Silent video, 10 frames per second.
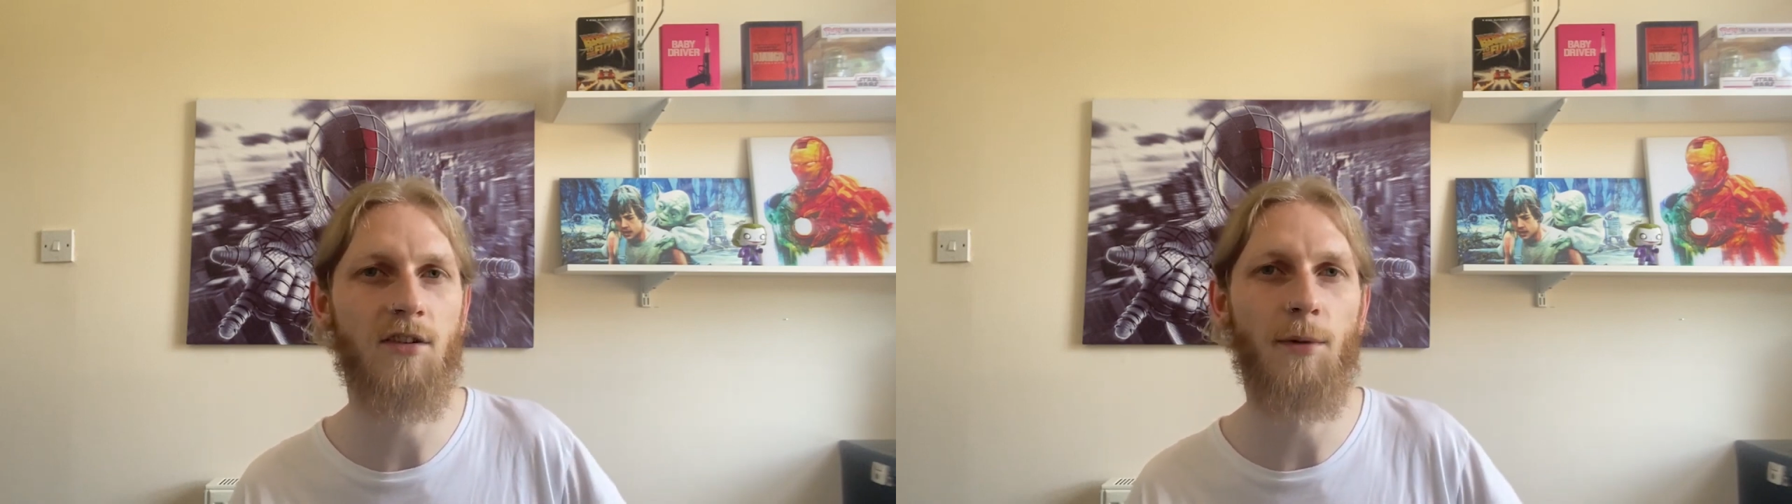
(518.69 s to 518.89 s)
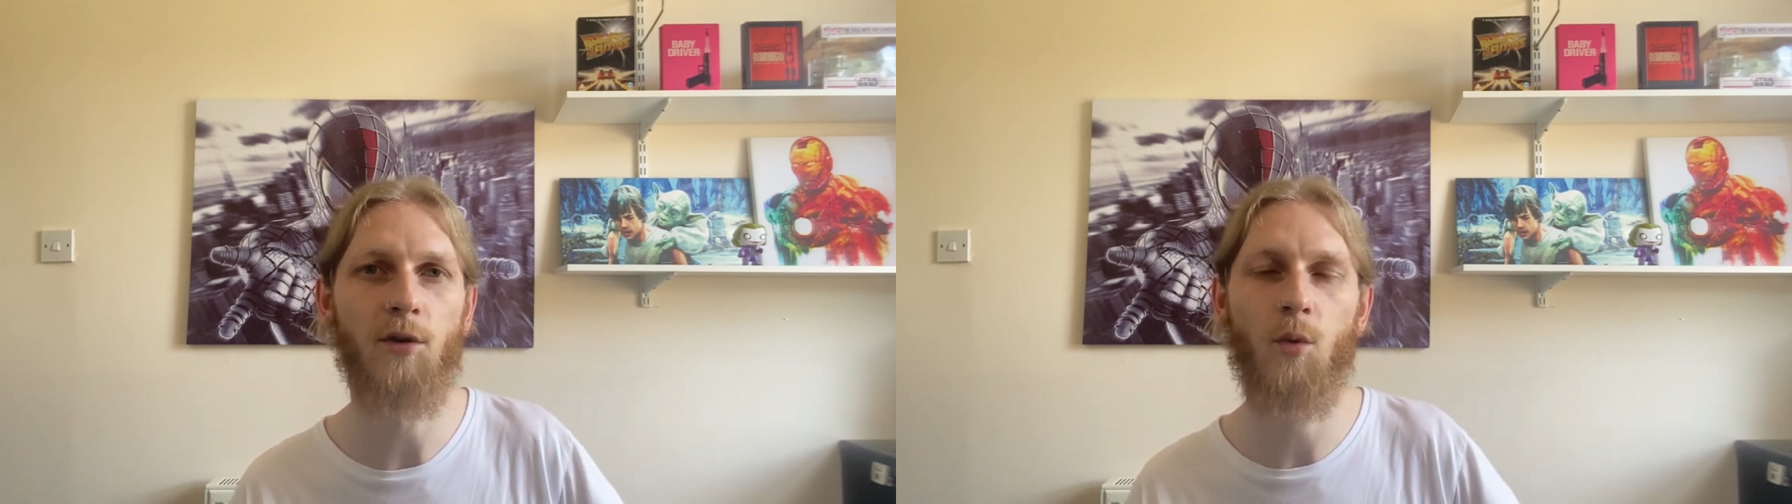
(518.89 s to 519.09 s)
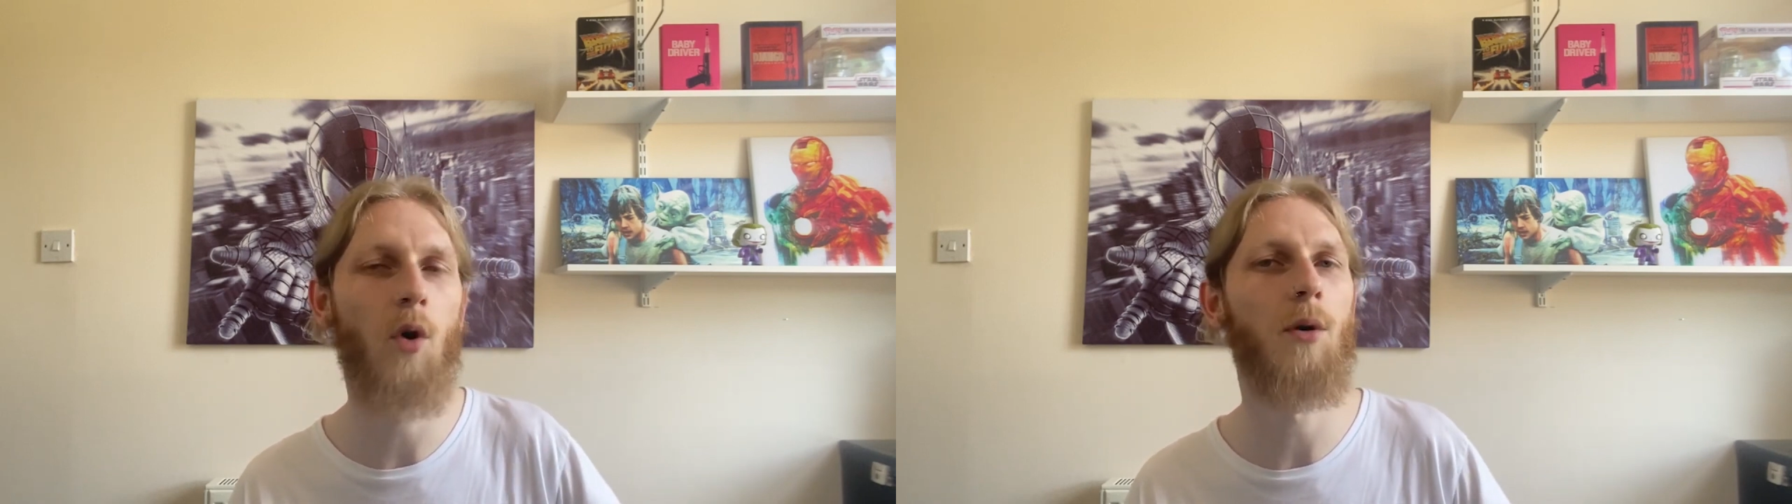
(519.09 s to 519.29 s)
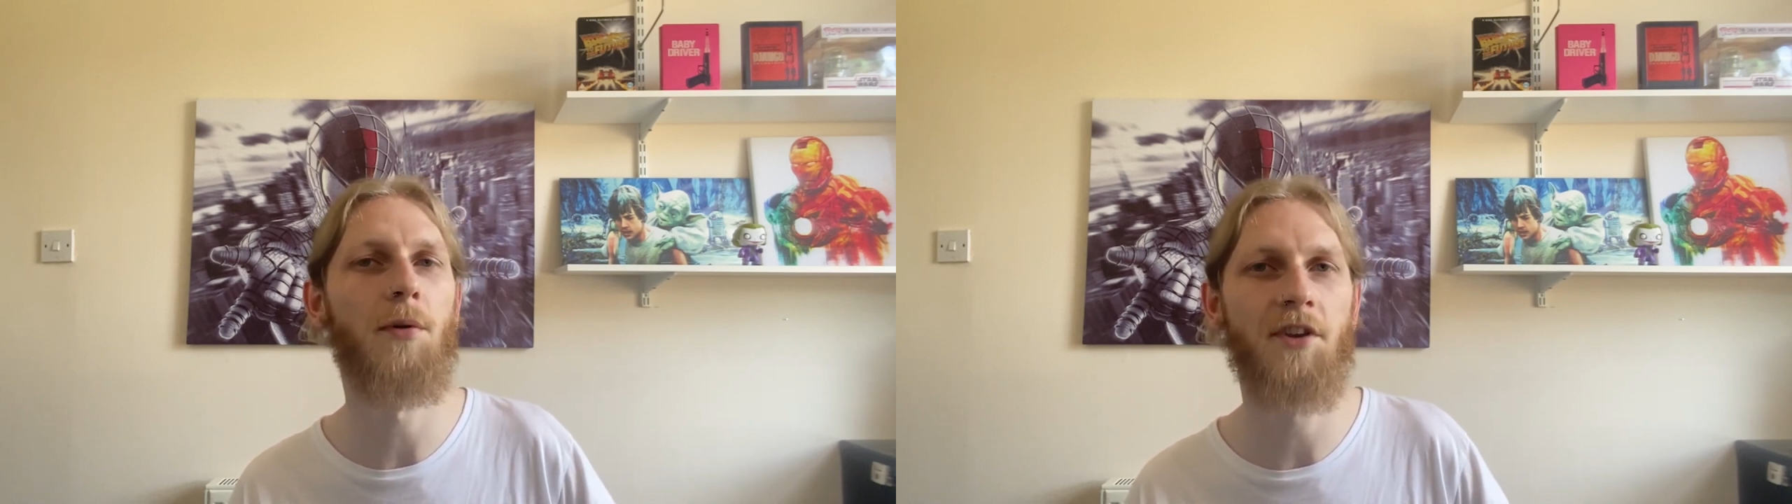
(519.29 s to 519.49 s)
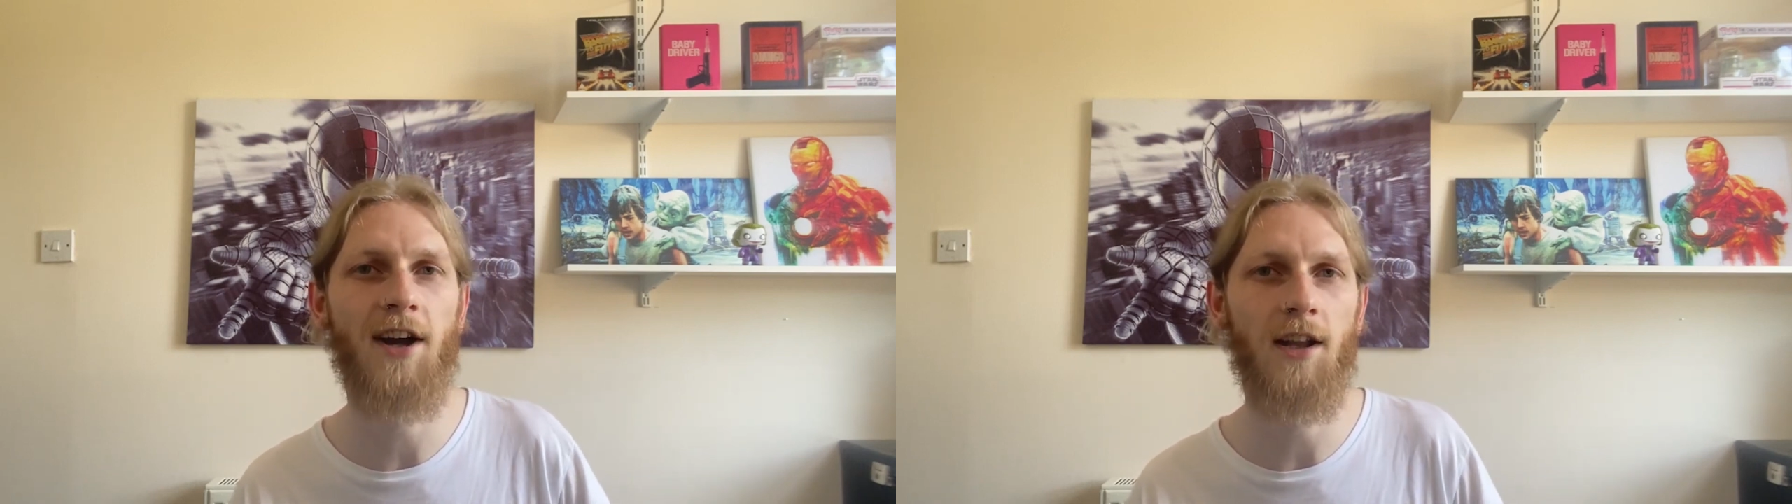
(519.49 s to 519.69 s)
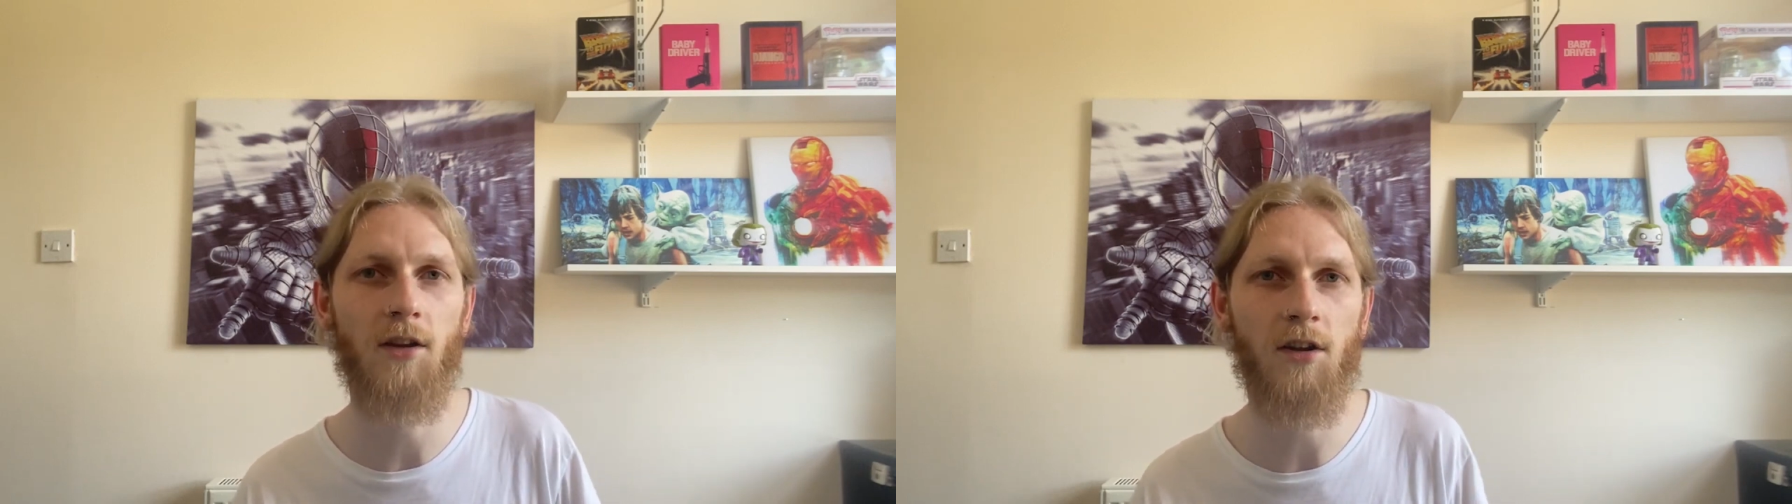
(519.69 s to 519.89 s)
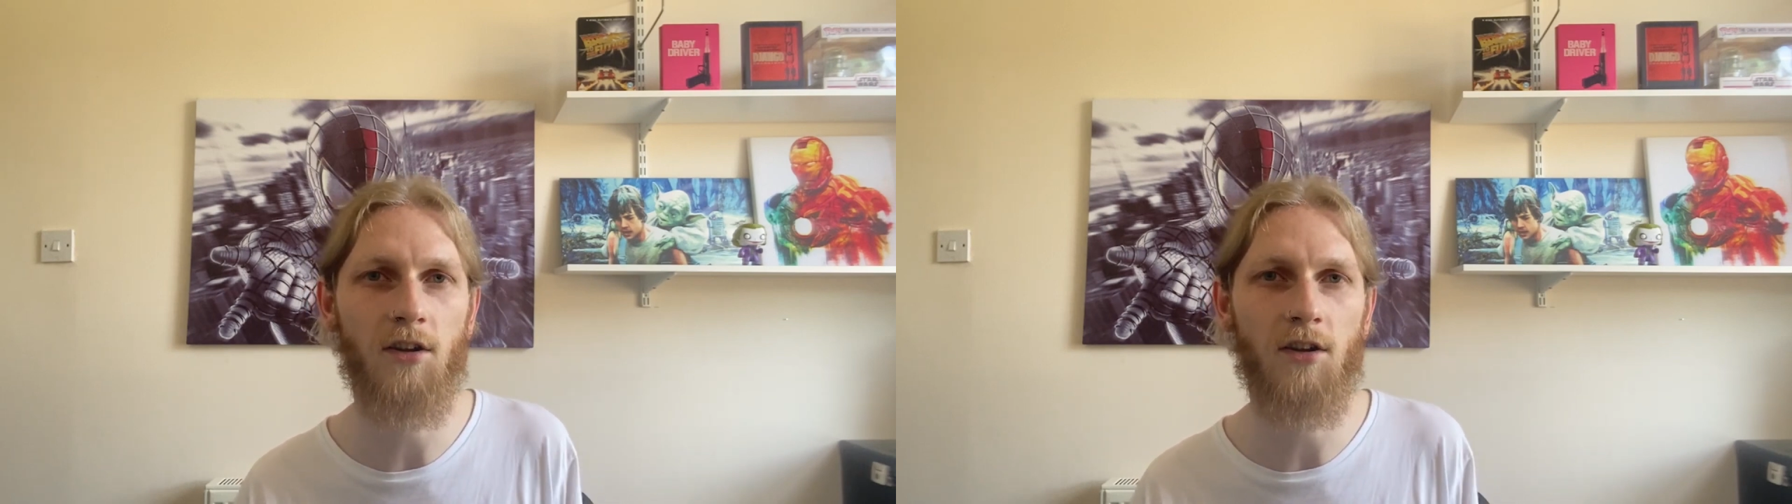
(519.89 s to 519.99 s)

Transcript: the most quotable dialogue